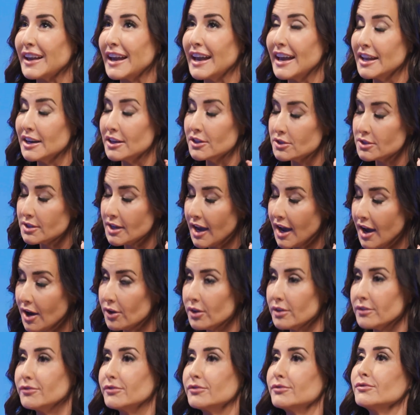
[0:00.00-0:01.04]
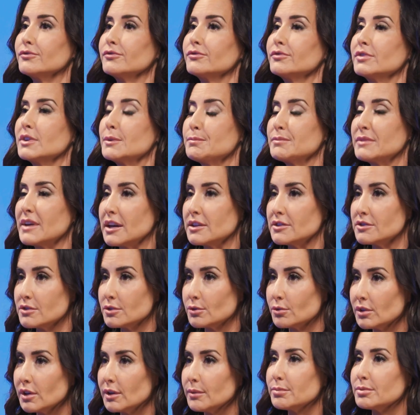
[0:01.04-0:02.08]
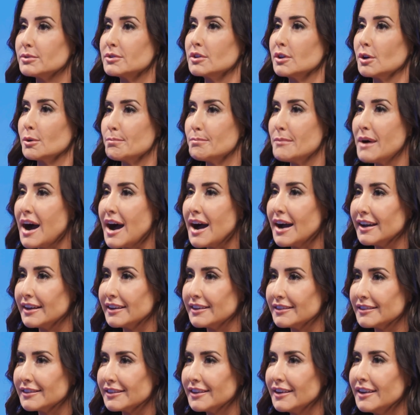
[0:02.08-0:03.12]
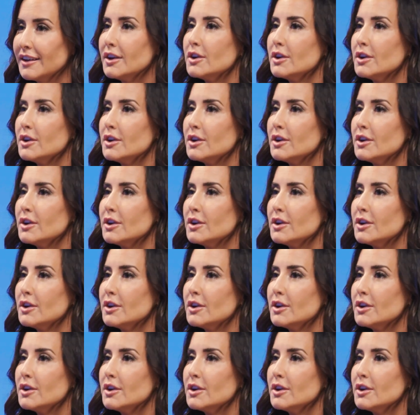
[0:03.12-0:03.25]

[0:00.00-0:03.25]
And it's how to flip that script to your mind